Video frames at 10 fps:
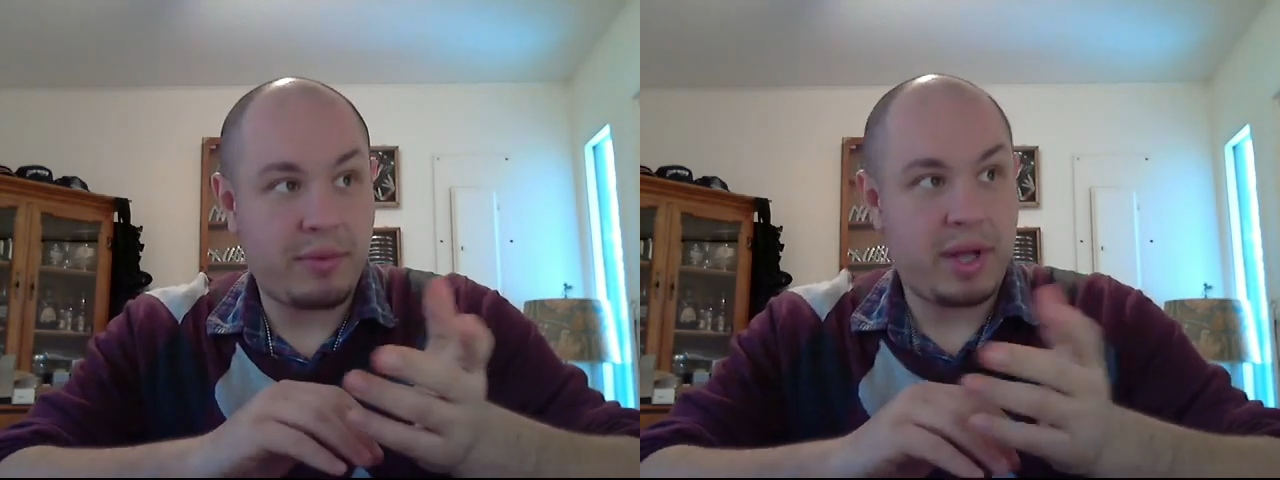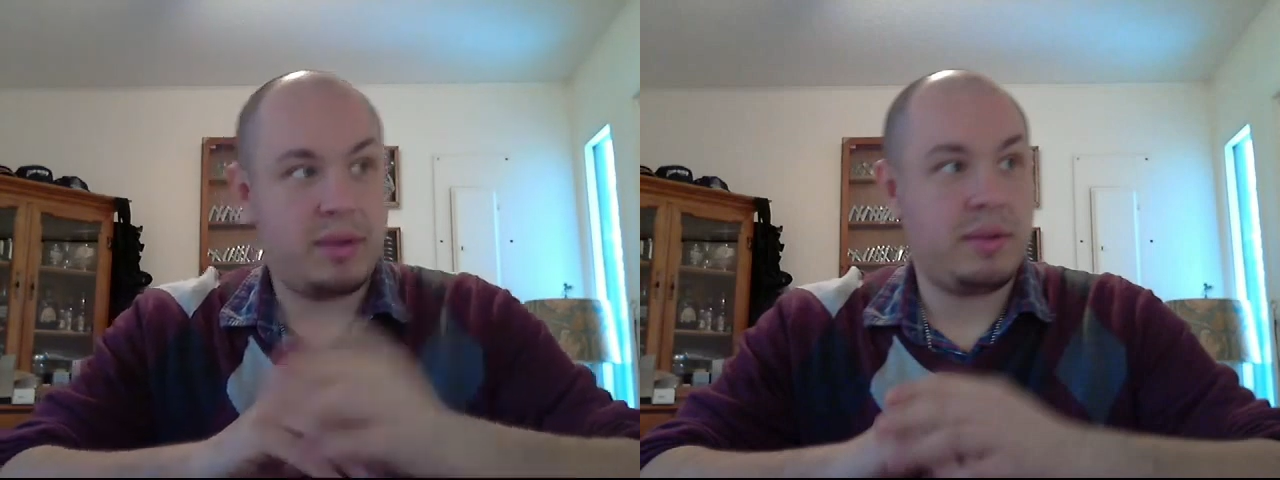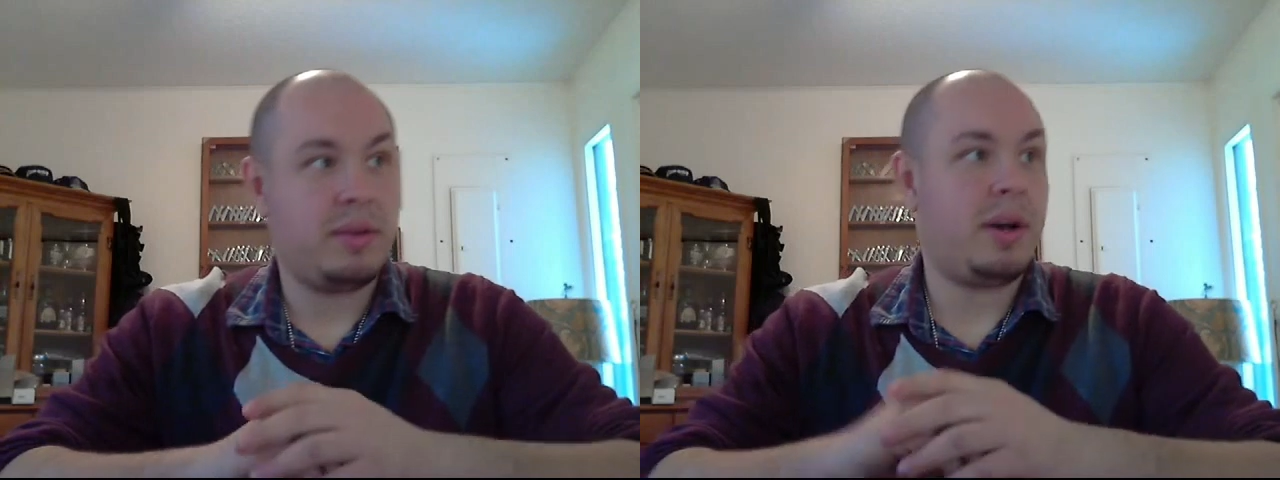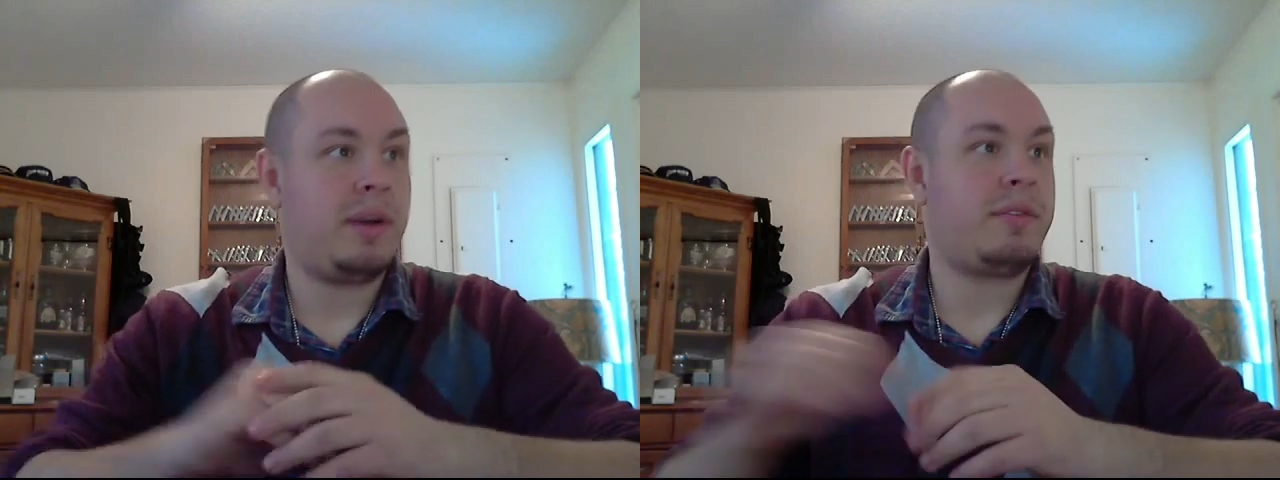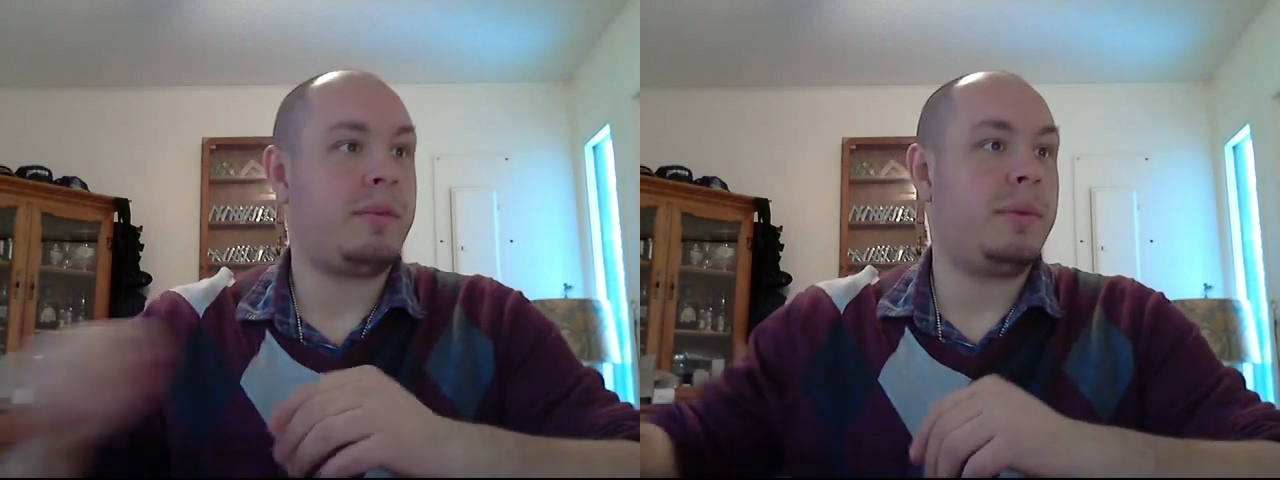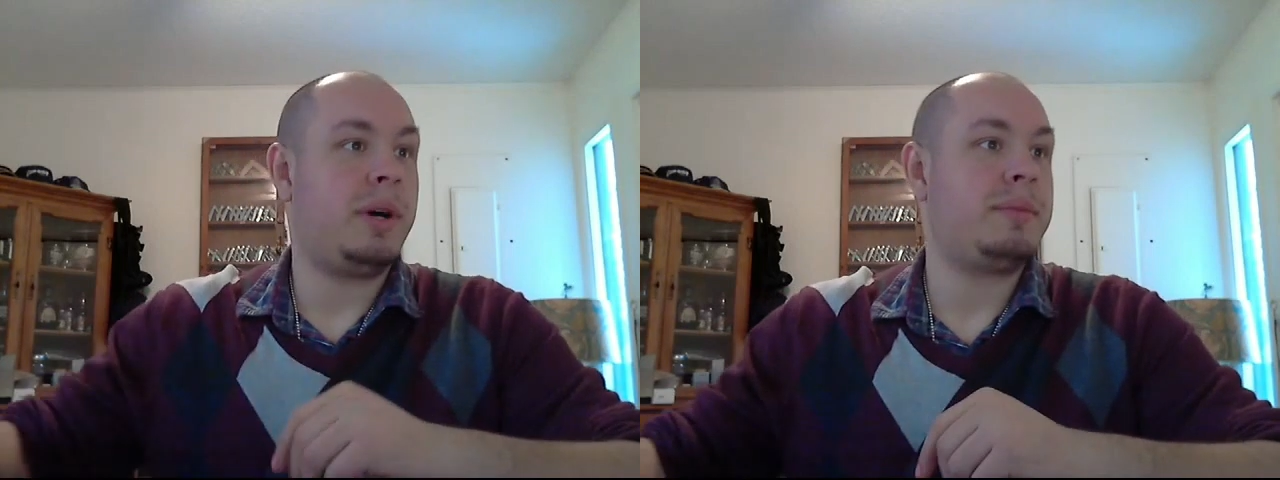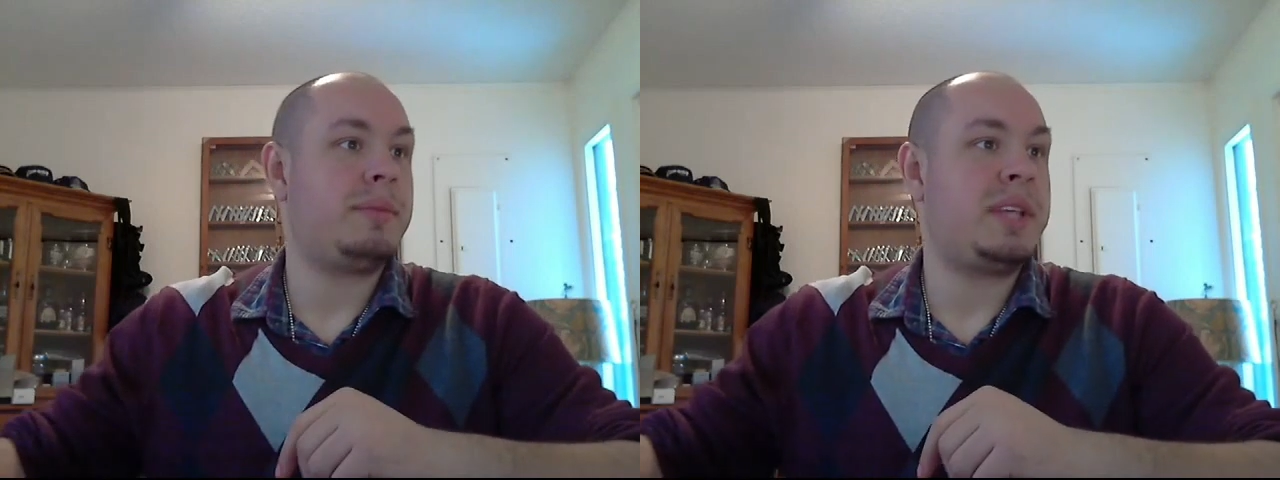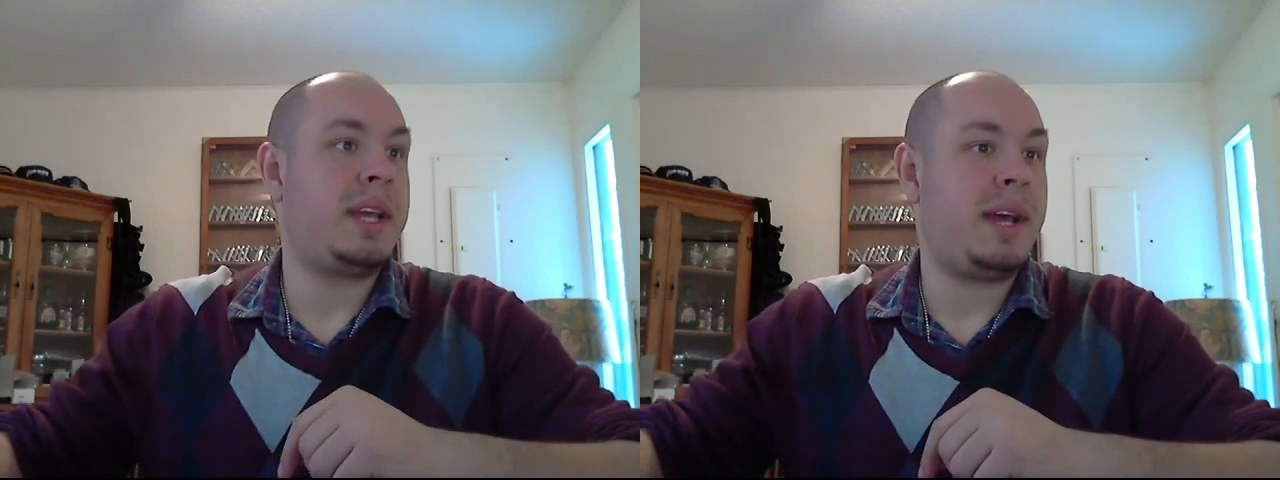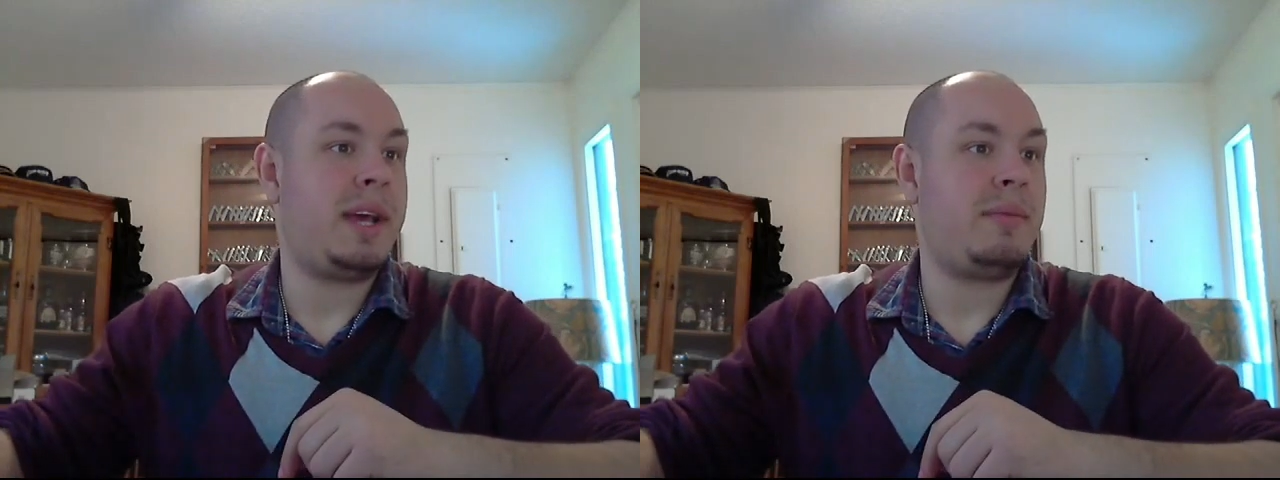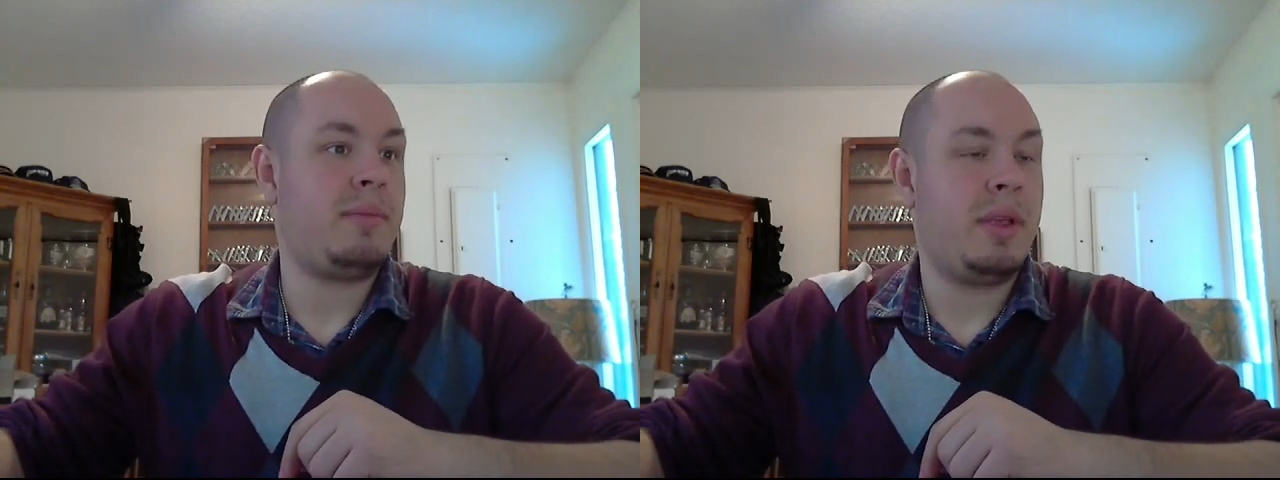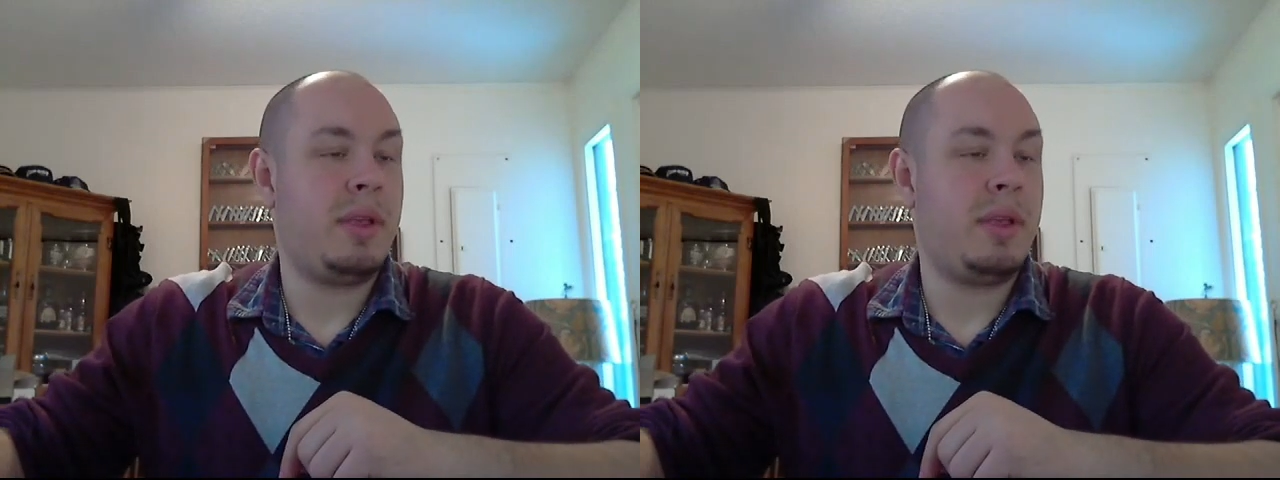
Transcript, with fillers: read uh, from um, CNN.